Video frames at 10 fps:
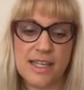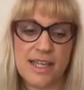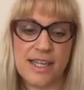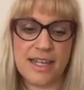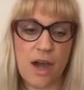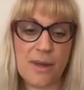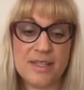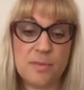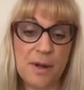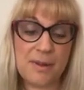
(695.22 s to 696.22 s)
Now, in
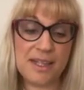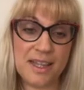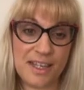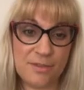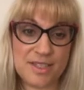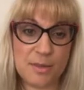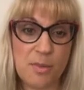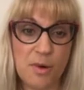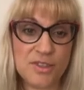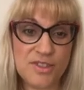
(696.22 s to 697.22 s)
spirit life, it's
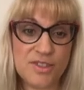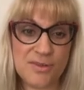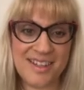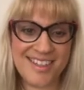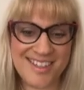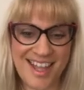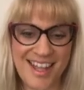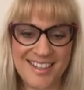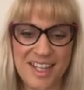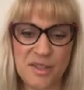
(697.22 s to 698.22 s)
important to
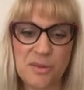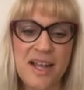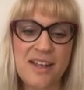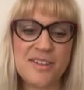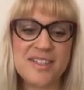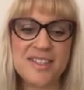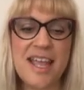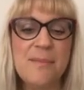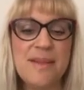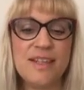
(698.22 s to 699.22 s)
understand that we are the
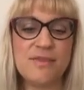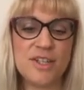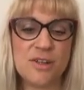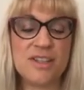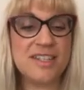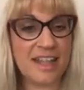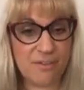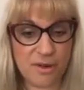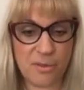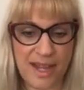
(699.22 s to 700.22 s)
same individuals in
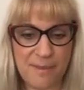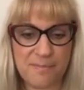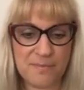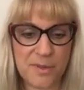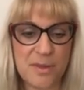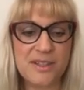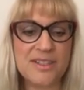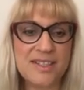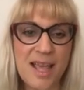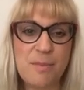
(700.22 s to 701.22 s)
every way, with the
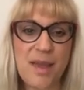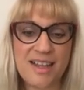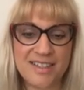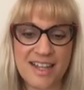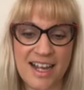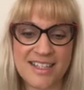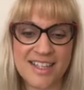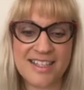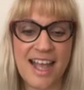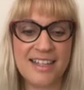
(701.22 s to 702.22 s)
same
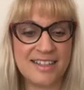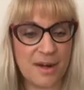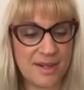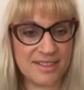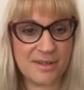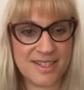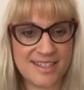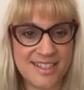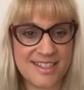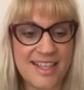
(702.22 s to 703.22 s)
personalities and
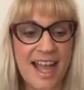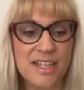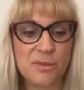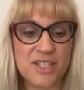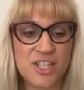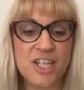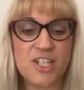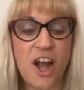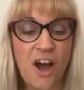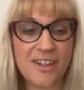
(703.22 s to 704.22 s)
characteristics, and we
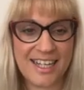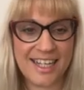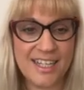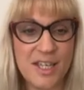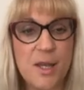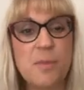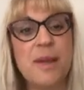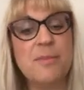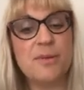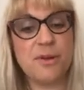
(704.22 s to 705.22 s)
change only
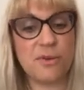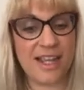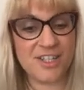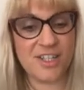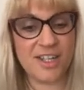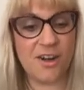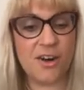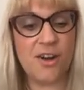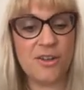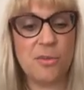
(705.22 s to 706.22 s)
by progression
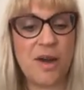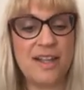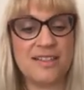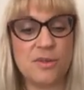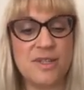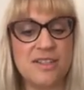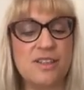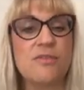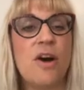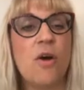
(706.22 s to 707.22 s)
or otherwise as a
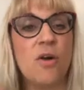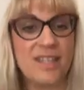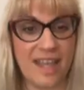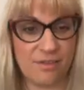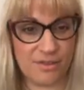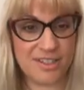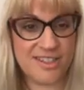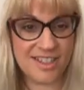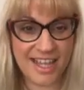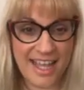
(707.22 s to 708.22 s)
result of our own
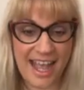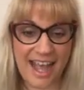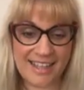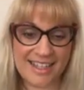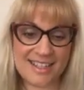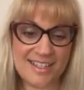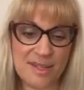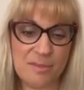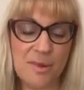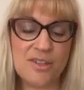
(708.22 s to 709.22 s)
efforts. And this is
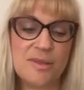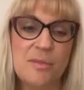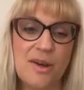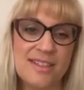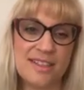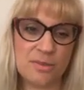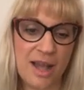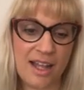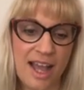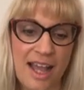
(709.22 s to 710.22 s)
an important point as
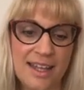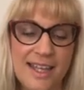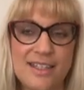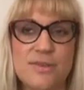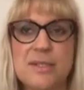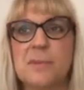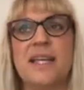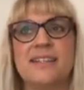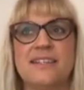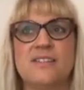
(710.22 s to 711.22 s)
well. I like to
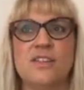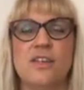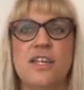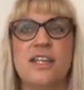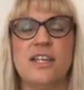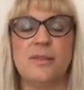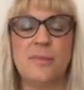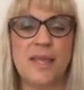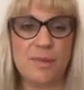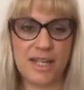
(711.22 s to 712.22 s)
explain this to the
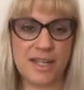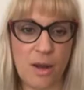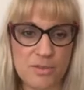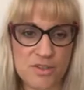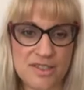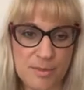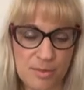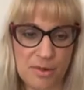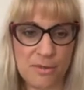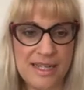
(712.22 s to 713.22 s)
people that come to see me
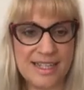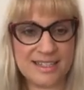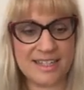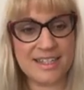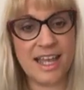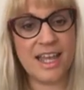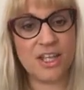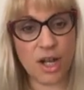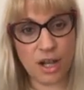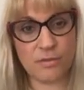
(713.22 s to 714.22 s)
for readings is
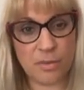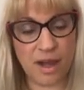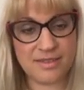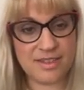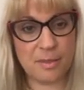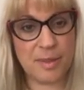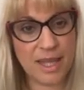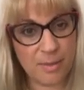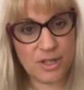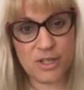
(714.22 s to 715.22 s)
your loved ones, the
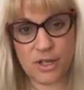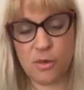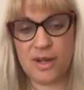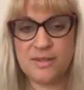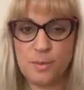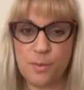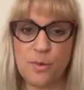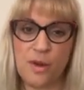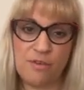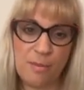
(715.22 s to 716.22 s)
people ones
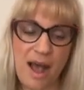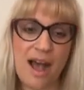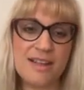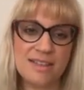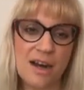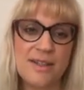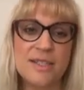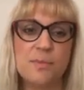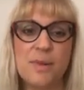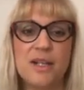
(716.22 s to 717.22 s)
who have passed are in
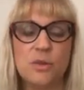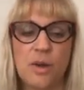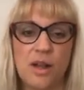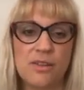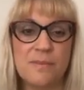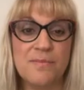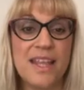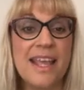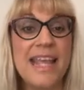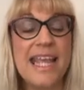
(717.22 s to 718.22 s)
spirit world,
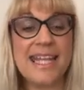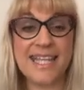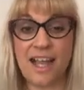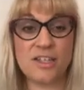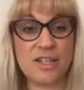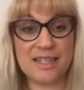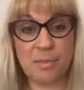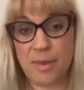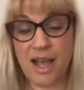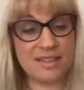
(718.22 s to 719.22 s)
the
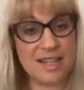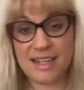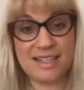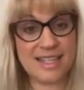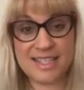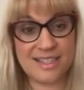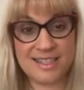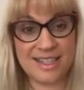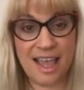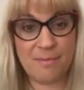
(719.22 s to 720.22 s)
personality is the
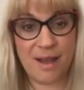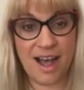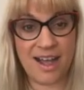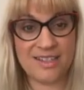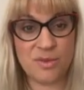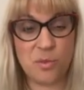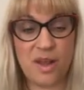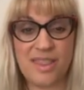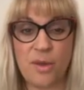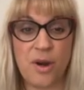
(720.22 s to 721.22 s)
same as
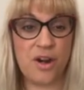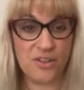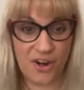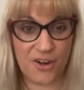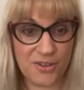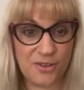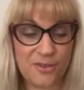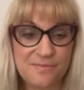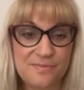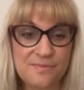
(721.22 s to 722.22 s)
what they were on earth.
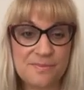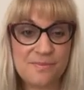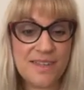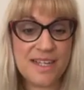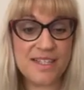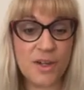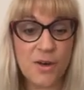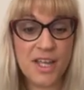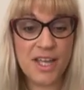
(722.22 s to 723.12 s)
So